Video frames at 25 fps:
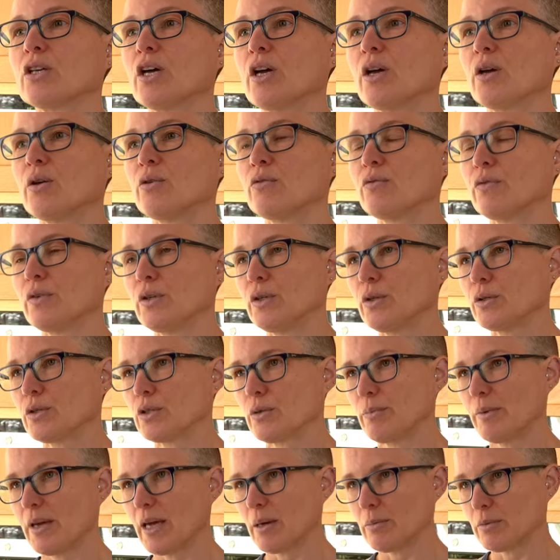dough for you
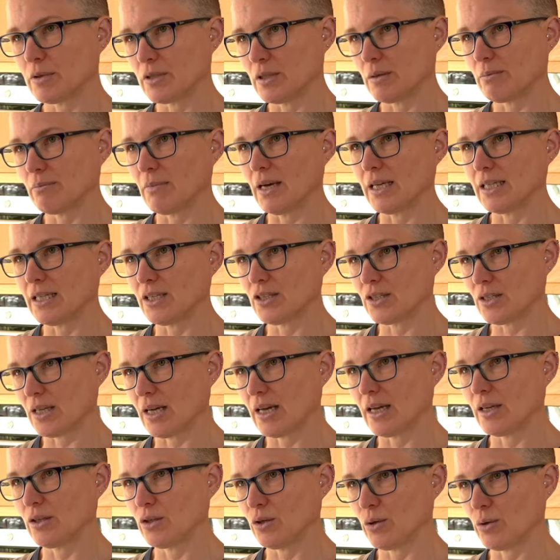to be able to manage
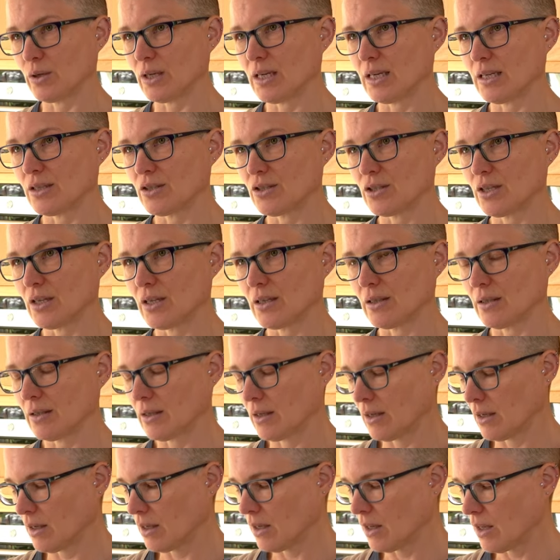that in your kitchen.
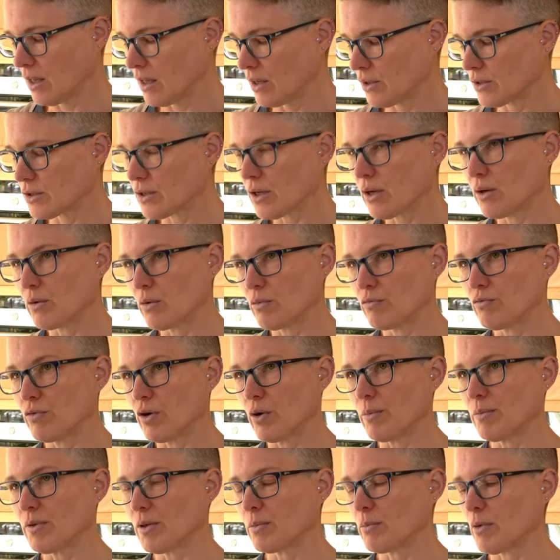So
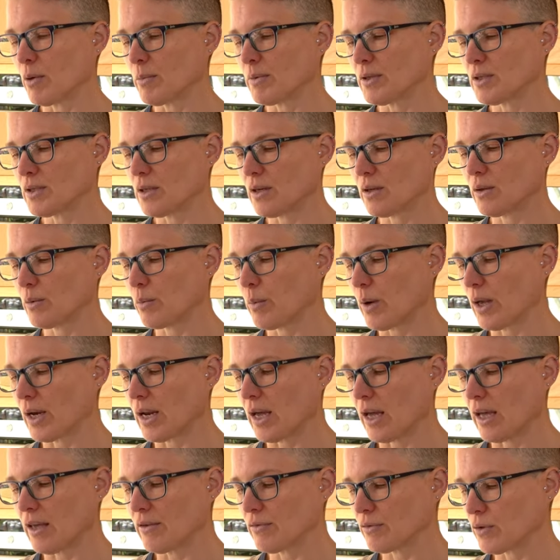room thermometer, the one
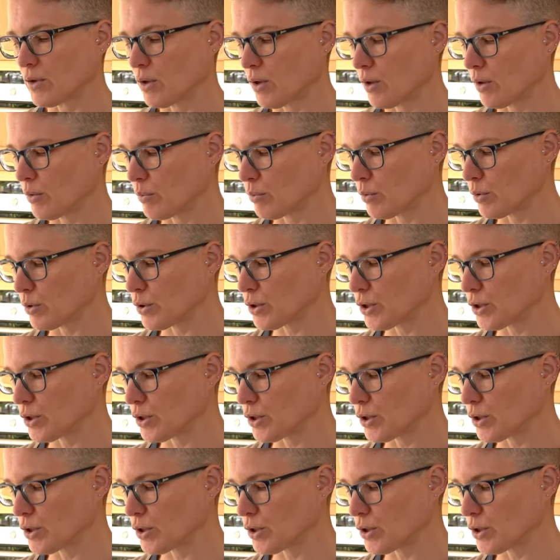I've got, will